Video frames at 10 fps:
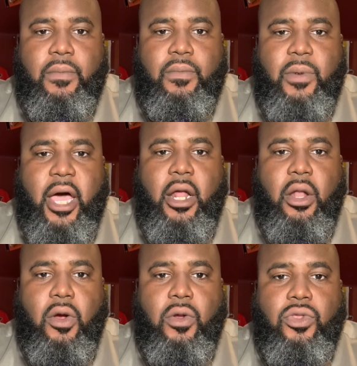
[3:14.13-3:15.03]
kind of
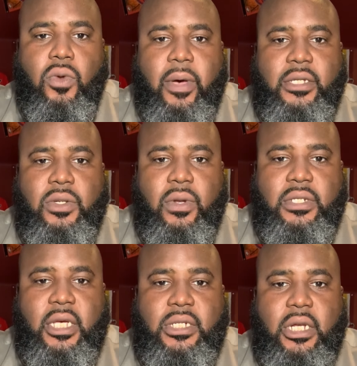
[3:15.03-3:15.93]
learned through my student
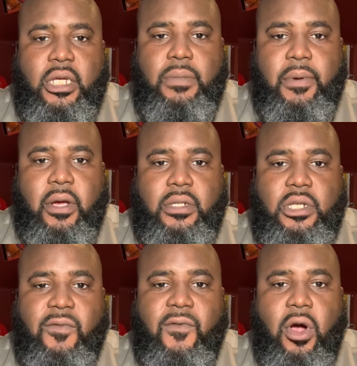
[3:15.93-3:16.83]
teaching experience
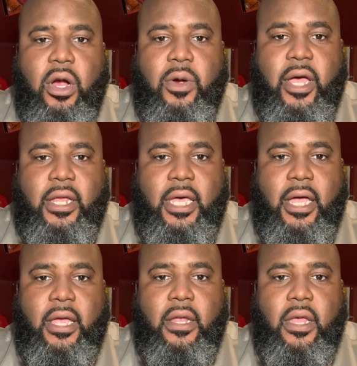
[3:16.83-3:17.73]
so far at Grand
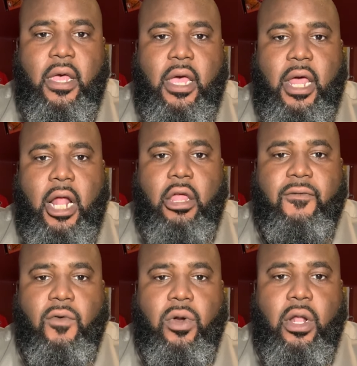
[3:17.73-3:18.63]
Canyon. And I look
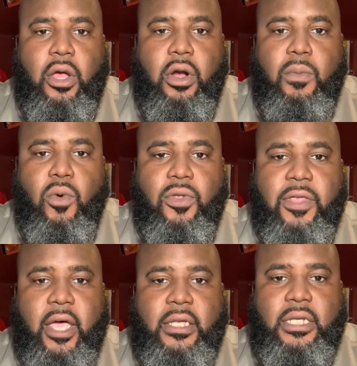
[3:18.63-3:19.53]
forward to learning more
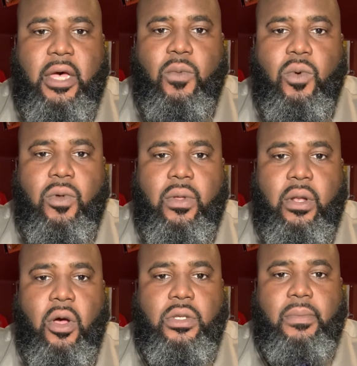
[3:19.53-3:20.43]
things that will
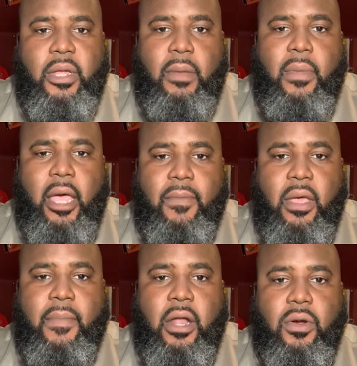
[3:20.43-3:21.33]
ultimately make me
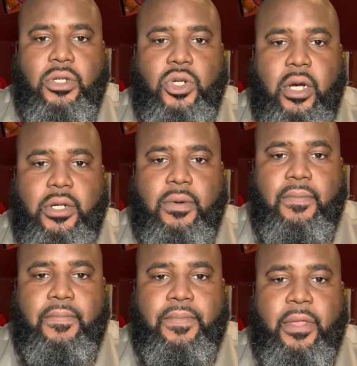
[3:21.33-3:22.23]
a better instructor.
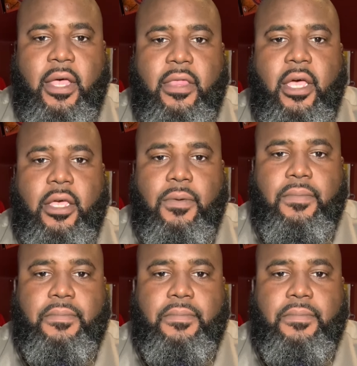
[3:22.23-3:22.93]
Thank you.